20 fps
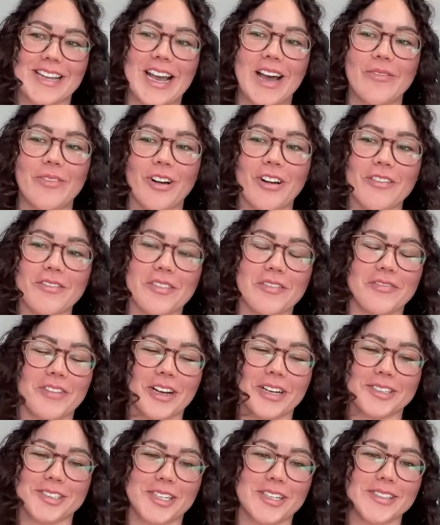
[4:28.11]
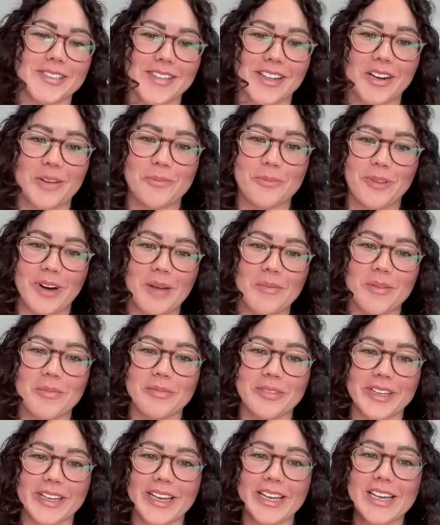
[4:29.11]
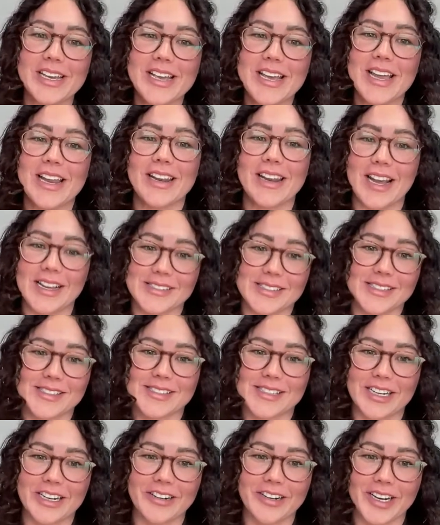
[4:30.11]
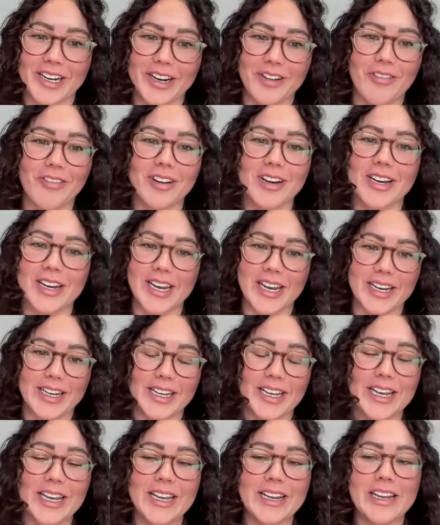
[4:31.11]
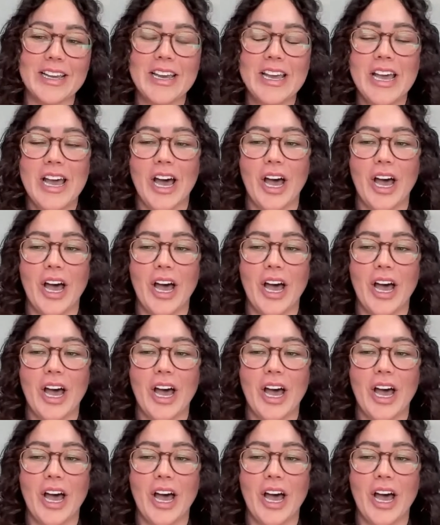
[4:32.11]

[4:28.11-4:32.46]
to have all the functions that are probably necessary or needed.